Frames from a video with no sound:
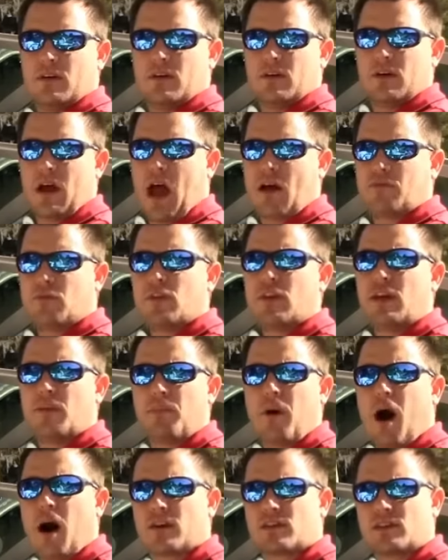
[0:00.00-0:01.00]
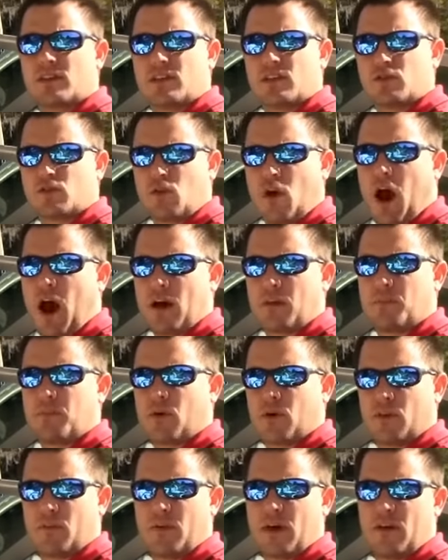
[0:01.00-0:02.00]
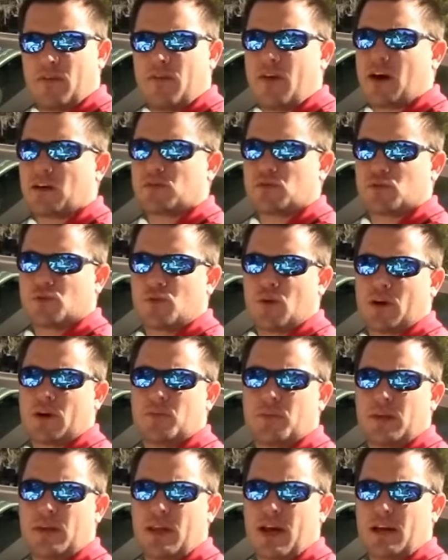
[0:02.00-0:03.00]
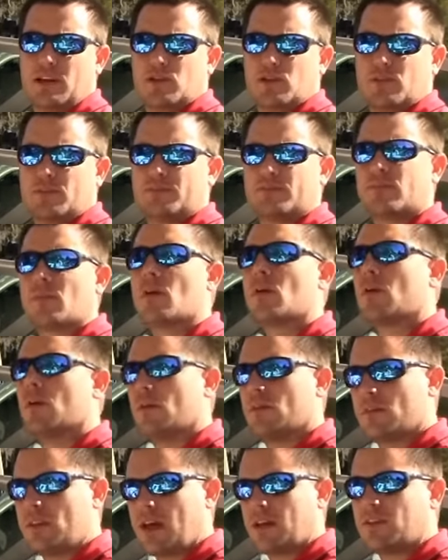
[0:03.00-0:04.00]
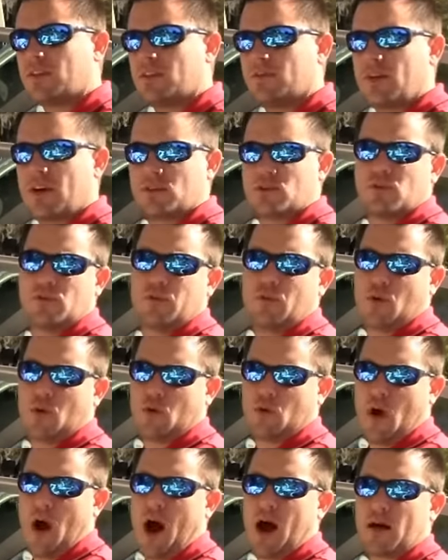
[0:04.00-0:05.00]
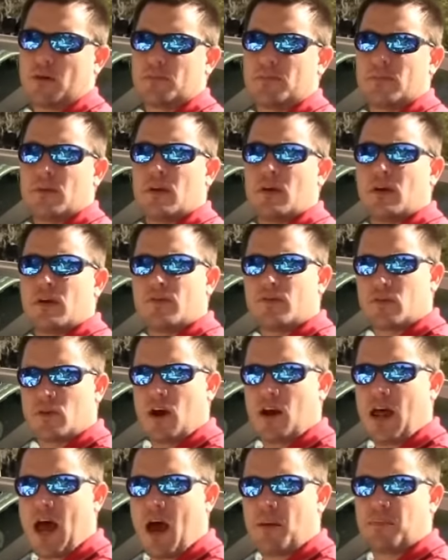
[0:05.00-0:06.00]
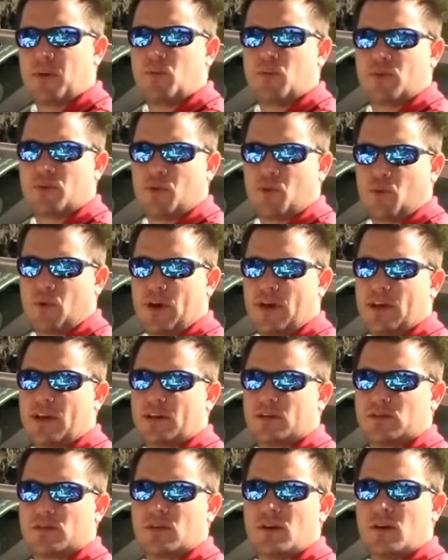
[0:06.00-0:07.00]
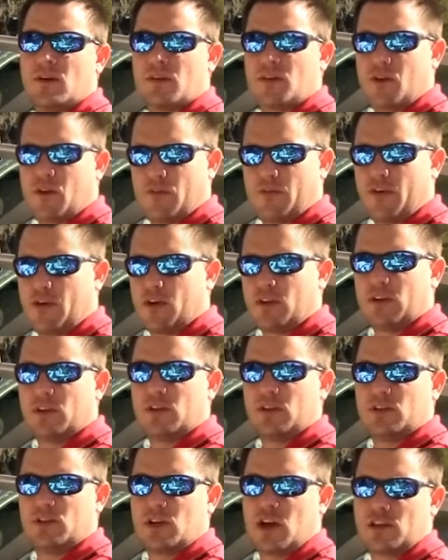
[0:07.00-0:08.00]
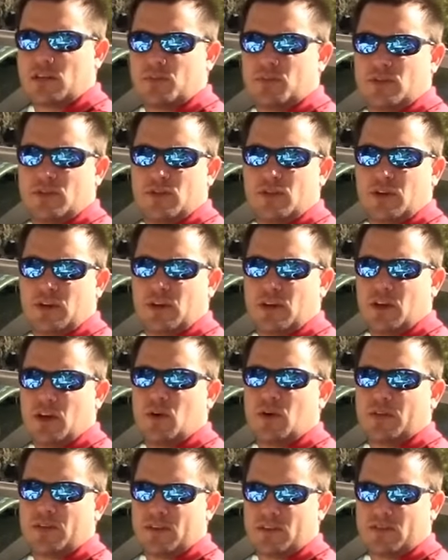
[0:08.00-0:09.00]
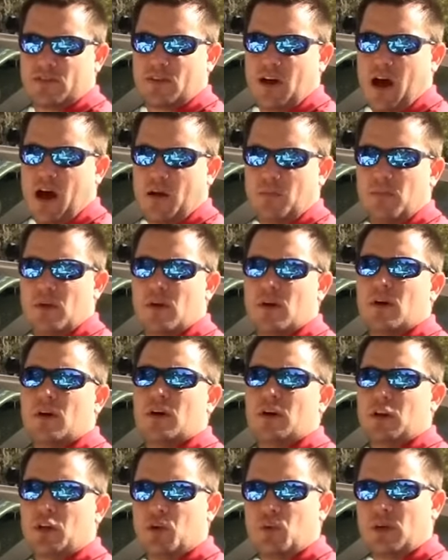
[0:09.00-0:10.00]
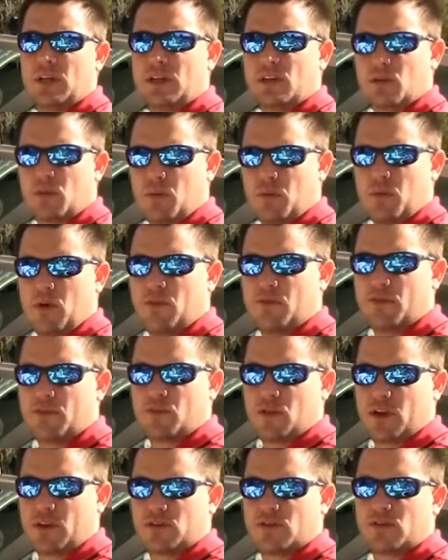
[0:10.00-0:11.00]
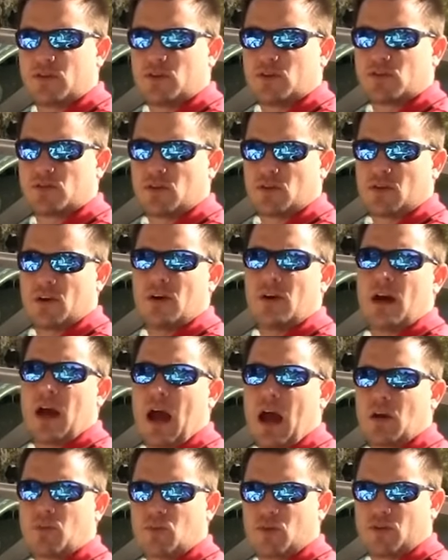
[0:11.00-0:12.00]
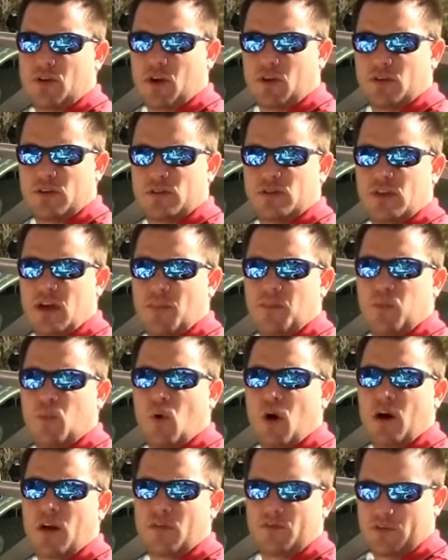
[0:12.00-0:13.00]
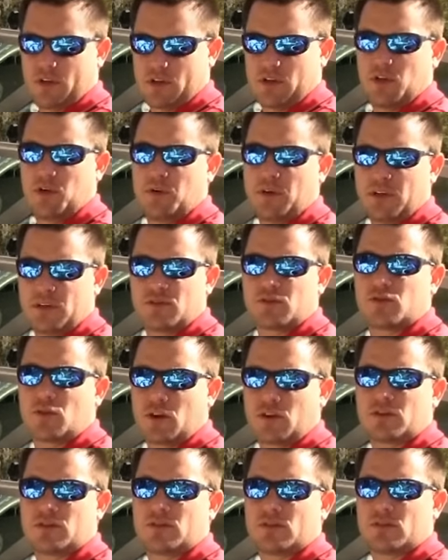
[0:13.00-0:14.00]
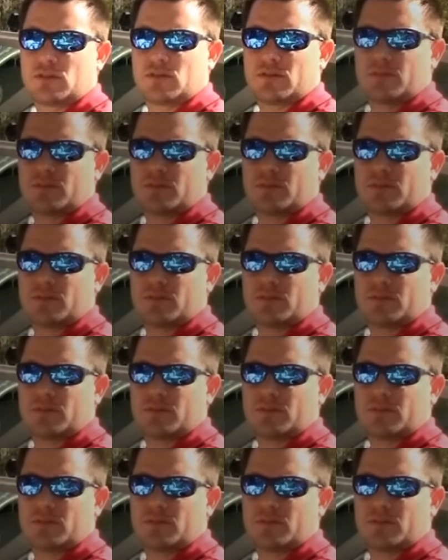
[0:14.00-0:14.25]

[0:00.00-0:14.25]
After the epoxy is dried per the manufacturer's recommendation, take the vessel for a ride. If you're not happy with the readings, there are very little adjustments you can do at this time. You will need to remove the transducer and return to step 1 of the glue-in instructions.